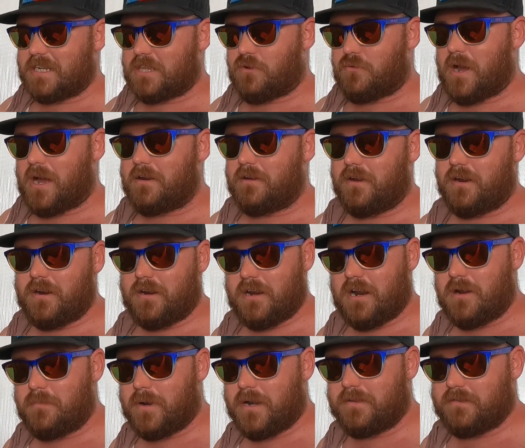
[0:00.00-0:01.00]
to get the rhino here,
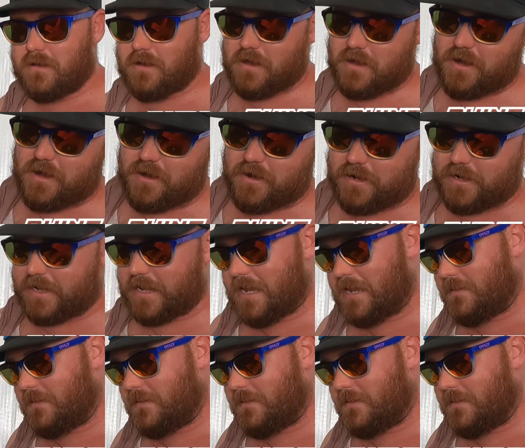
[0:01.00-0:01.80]
and everybody's like, oh, it